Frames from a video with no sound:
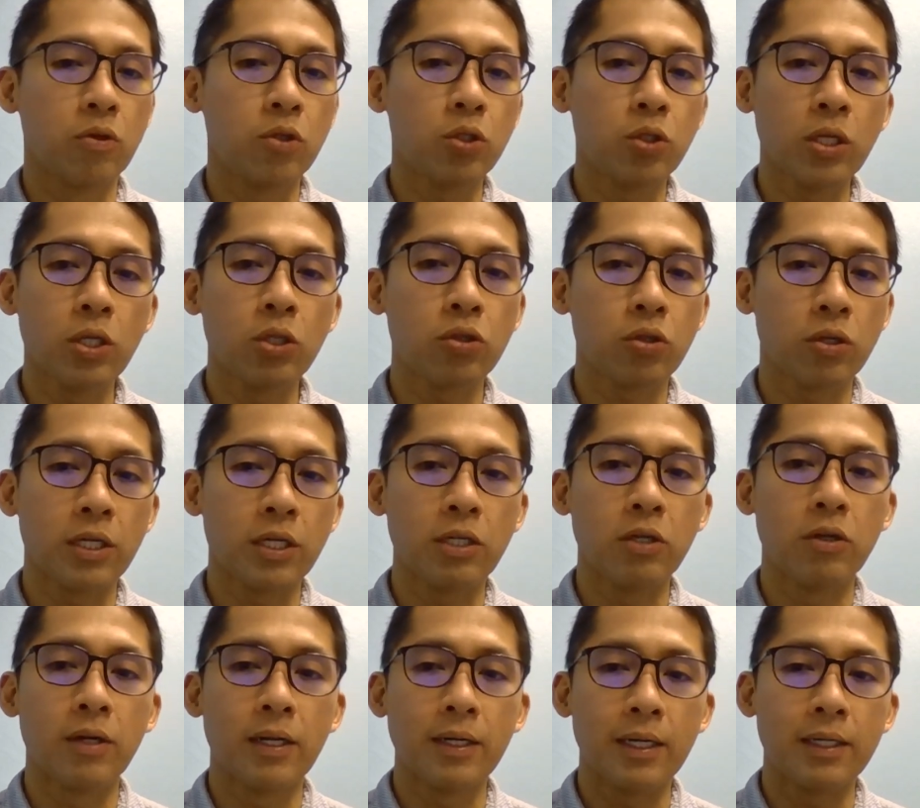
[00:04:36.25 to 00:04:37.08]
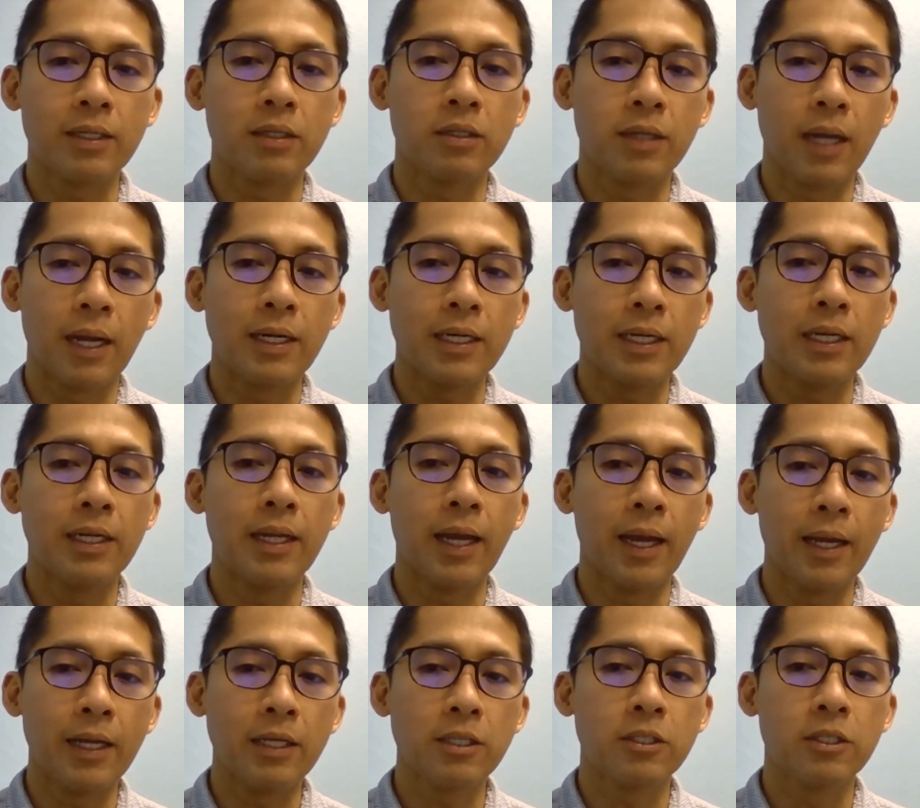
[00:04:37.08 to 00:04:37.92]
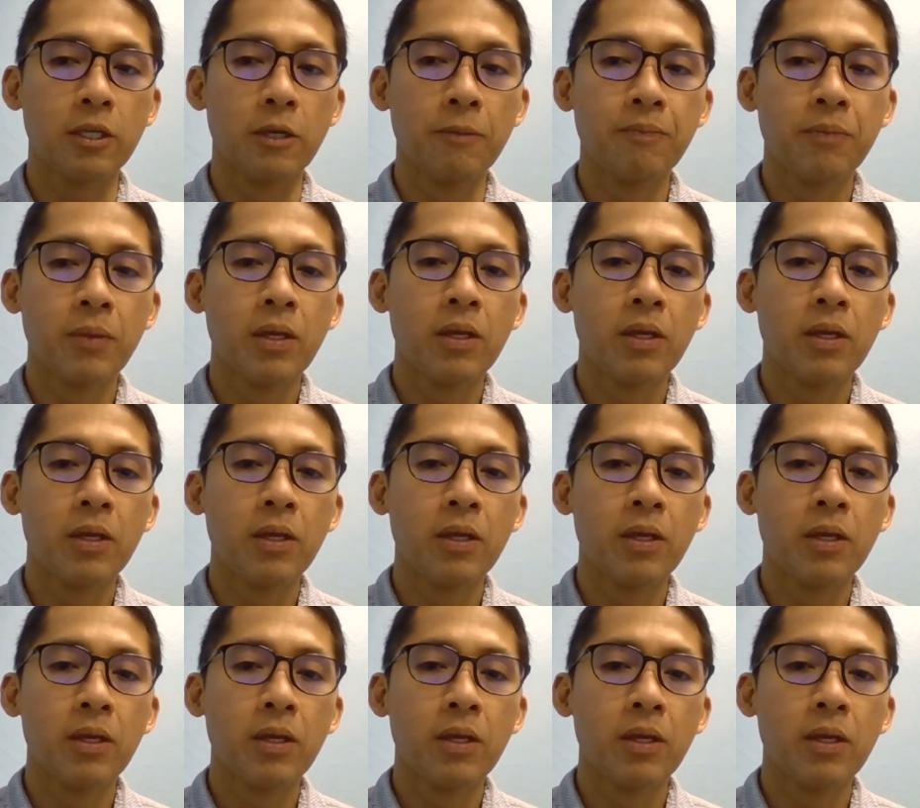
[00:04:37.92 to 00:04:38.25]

usually 30 to 90 days.